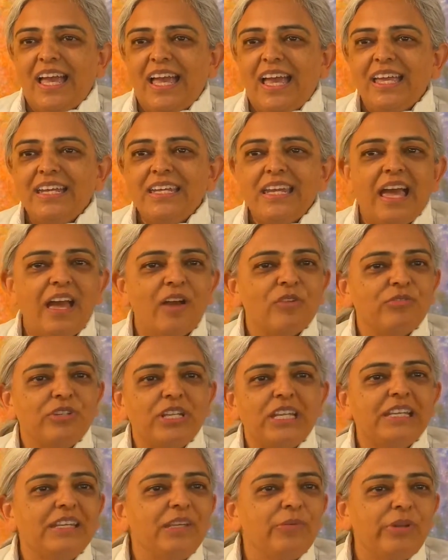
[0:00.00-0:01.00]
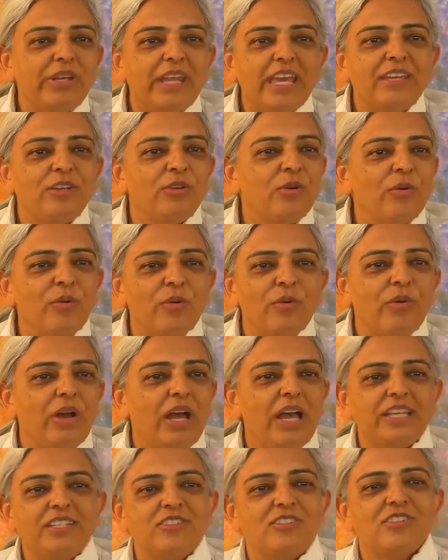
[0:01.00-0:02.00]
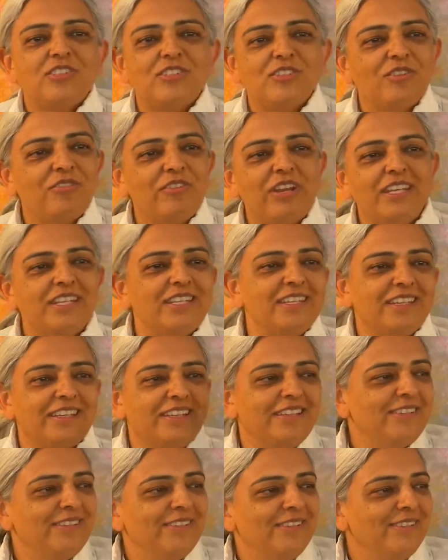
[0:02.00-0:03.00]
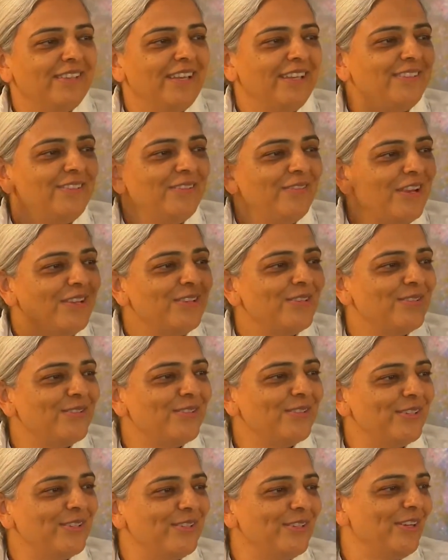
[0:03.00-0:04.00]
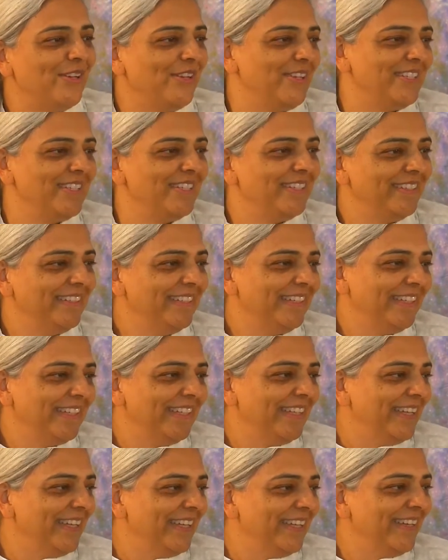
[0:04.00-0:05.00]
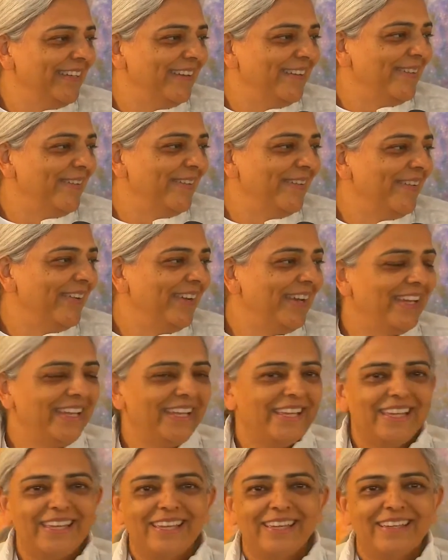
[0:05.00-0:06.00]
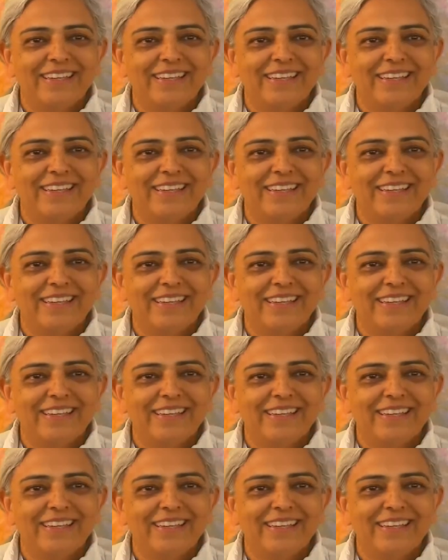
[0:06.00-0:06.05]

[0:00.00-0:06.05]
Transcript: And now really when I go, I just surrender. I surrender to the dirt, like